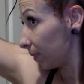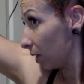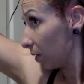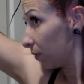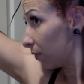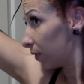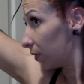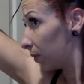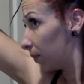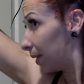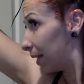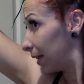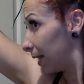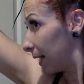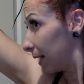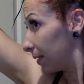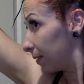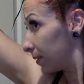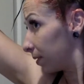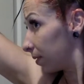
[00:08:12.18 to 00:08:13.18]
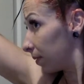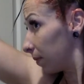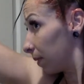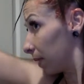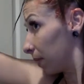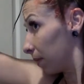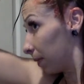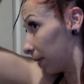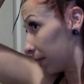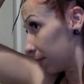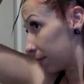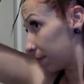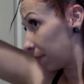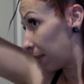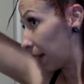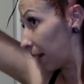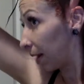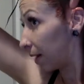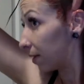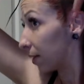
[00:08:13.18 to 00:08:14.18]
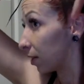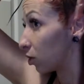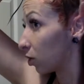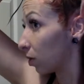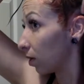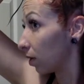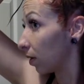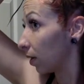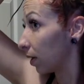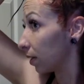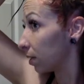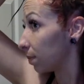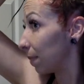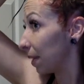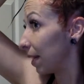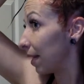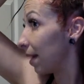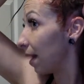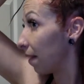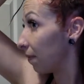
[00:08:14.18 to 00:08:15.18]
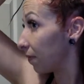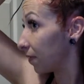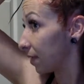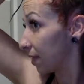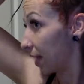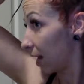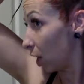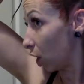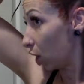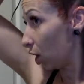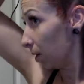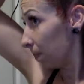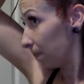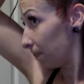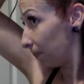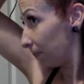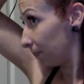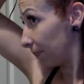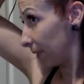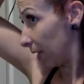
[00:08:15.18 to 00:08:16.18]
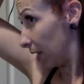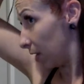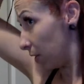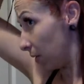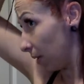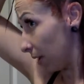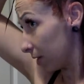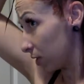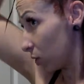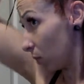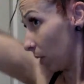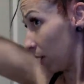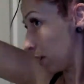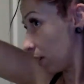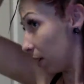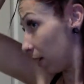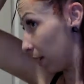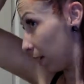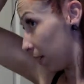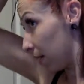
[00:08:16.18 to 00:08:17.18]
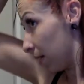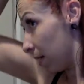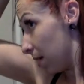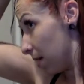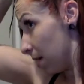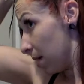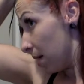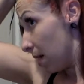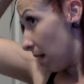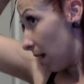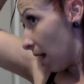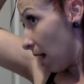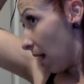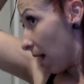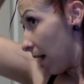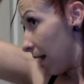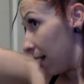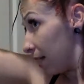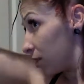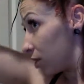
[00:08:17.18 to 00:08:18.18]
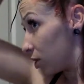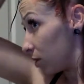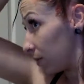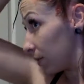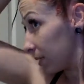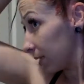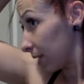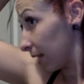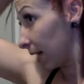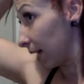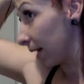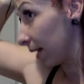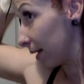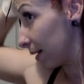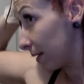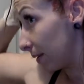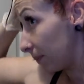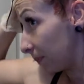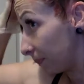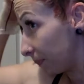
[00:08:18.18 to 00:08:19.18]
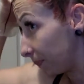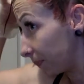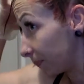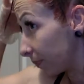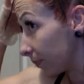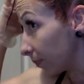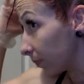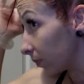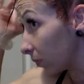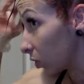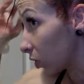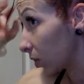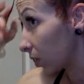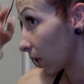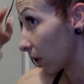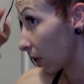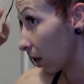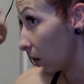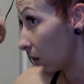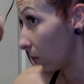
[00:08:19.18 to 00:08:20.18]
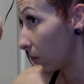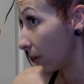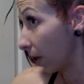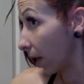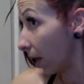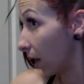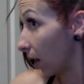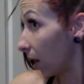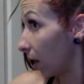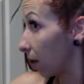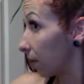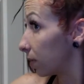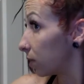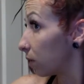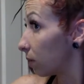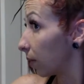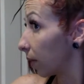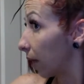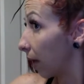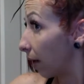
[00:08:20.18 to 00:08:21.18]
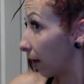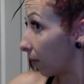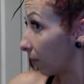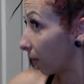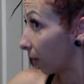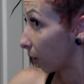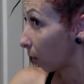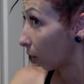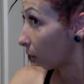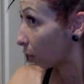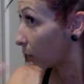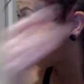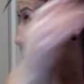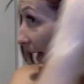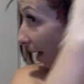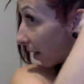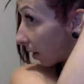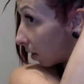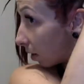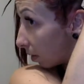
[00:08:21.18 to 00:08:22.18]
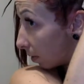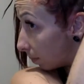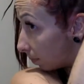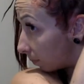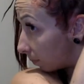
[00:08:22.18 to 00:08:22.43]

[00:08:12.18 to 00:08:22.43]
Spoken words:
for the Reline because my denture has been left there, and you guys are working on it. And she's like, oh, okay, is it okay if I call you back?